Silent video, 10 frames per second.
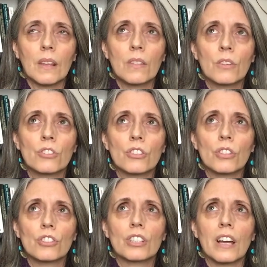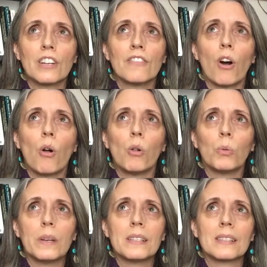there's kind of
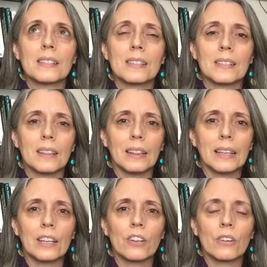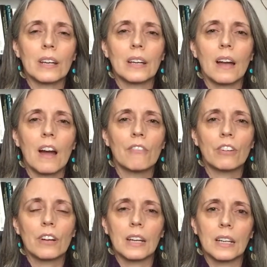always this lingering,
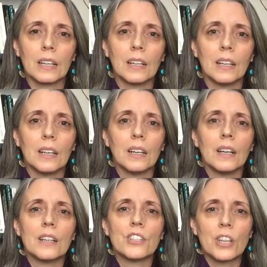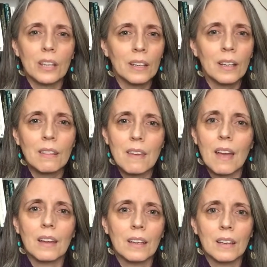hovering chicken and the
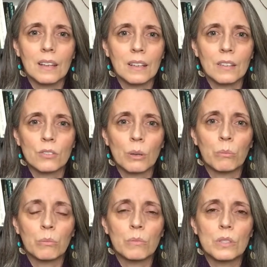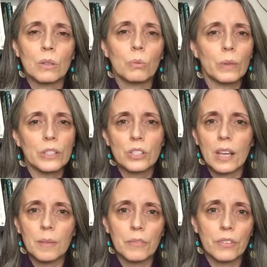egg conundrum. So which
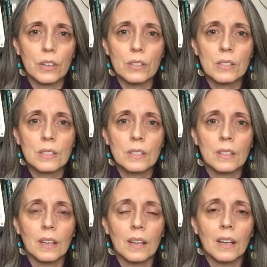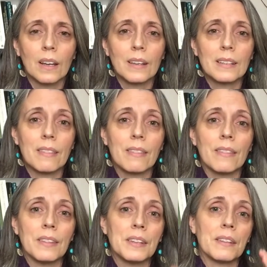came first? Did
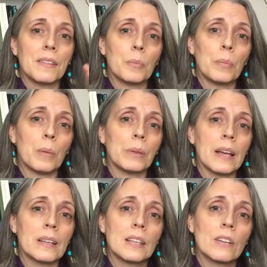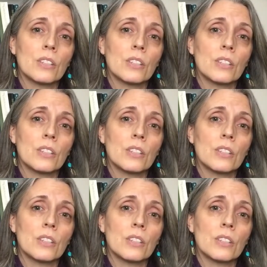a planetary